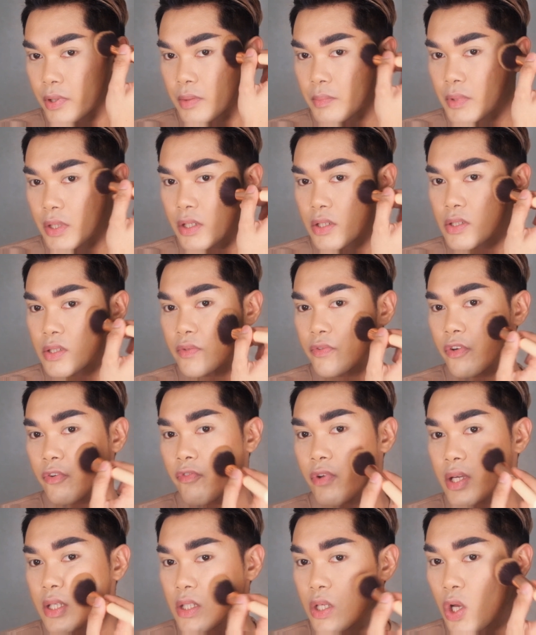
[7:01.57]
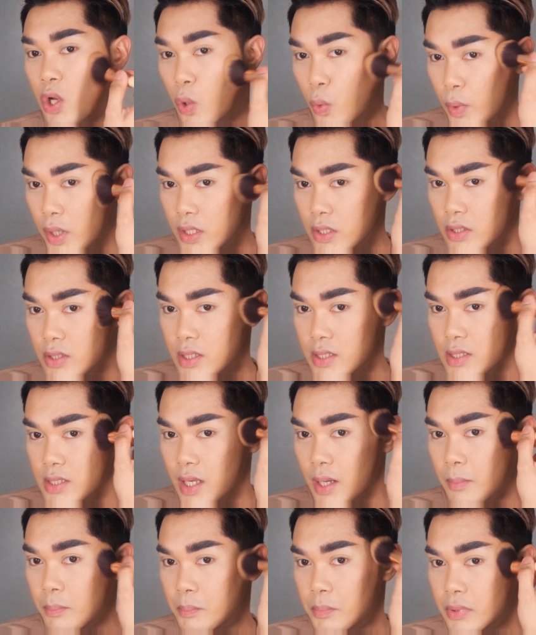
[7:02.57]
perimeters of your face, going to the
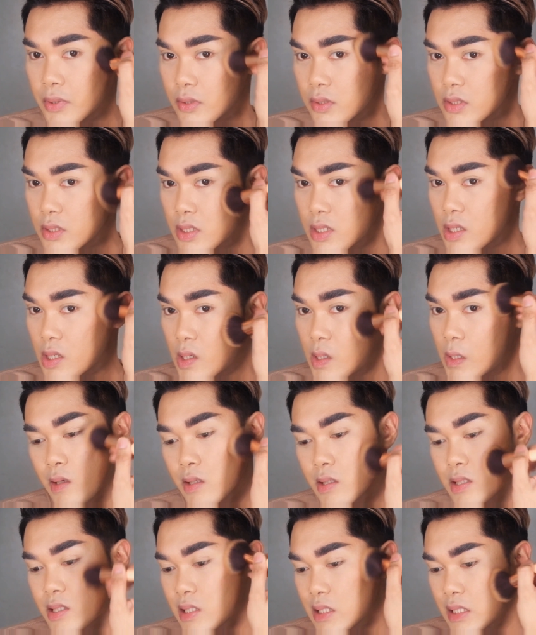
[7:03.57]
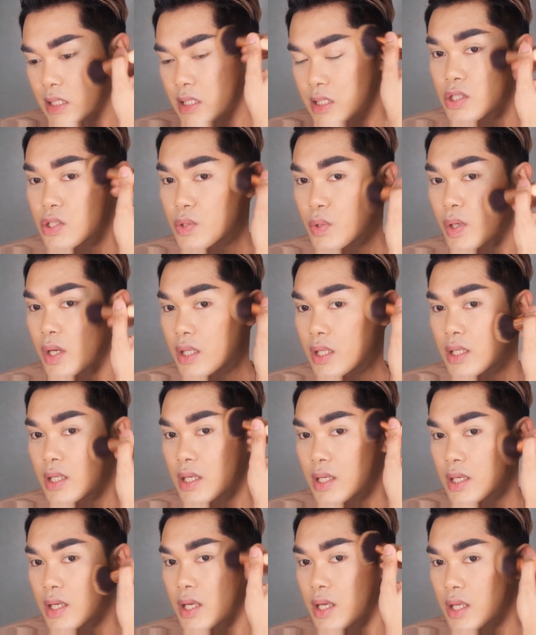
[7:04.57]
temples, concentrating
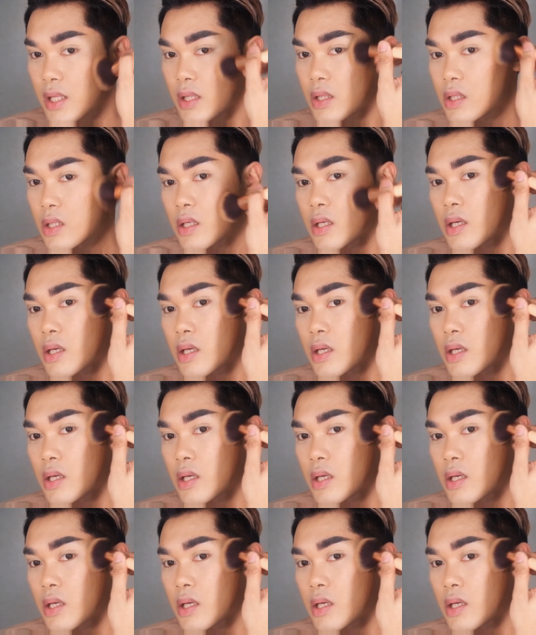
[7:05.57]
it